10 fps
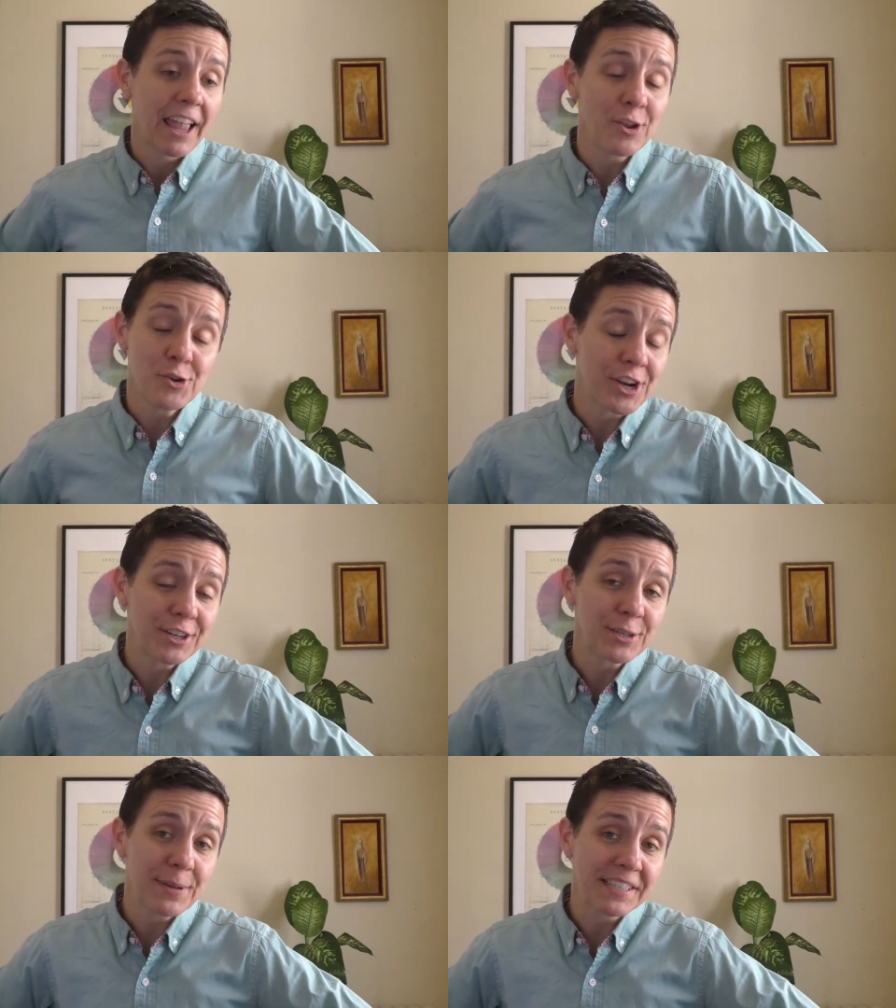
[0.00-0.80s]
Can you
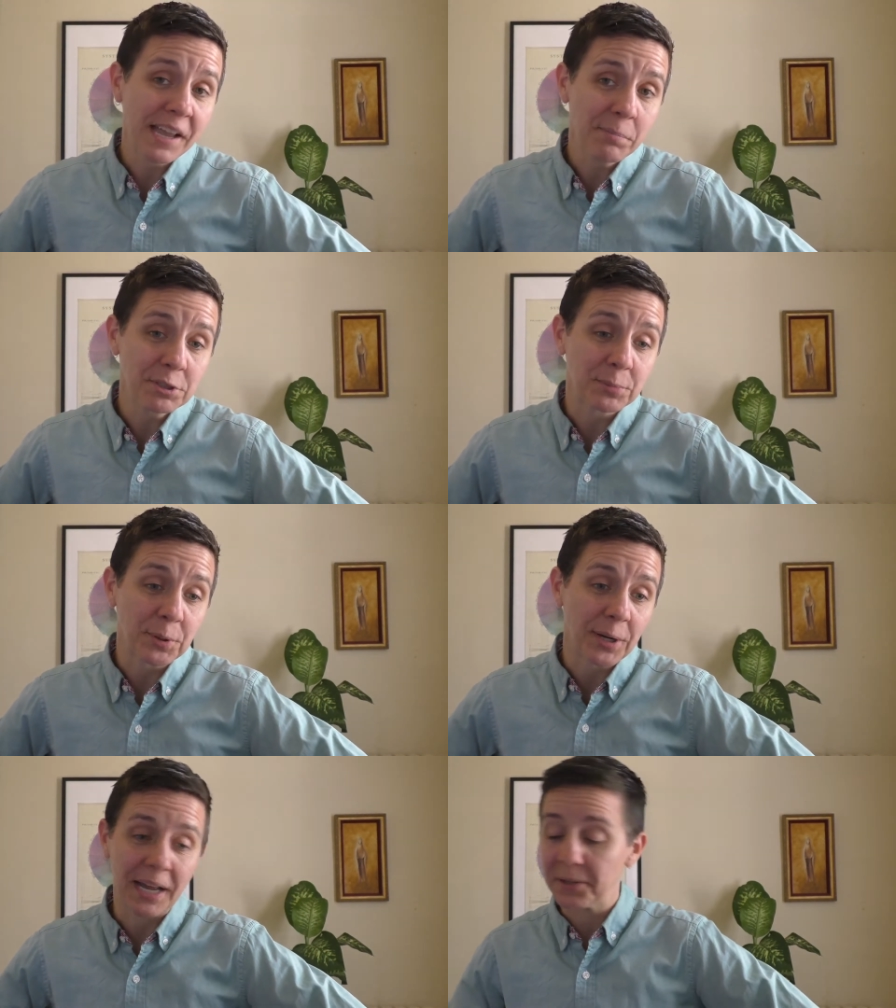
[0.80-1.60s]
share some examples of
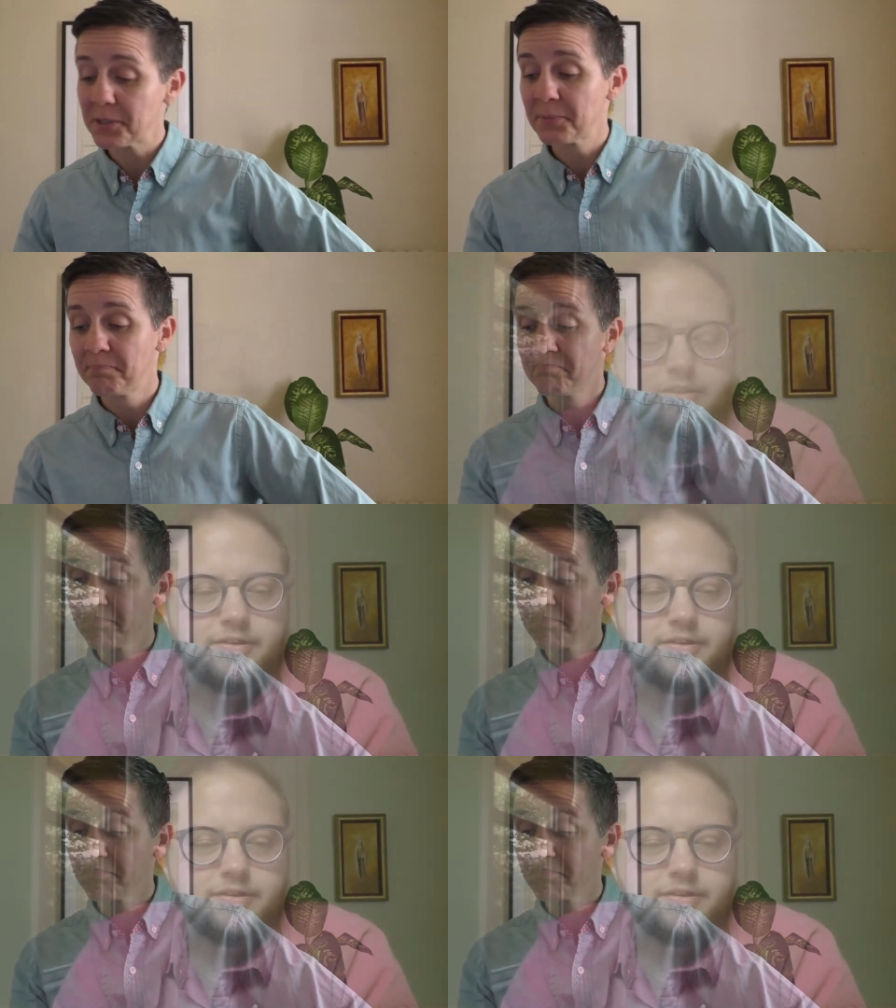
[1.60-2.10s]
pronouns?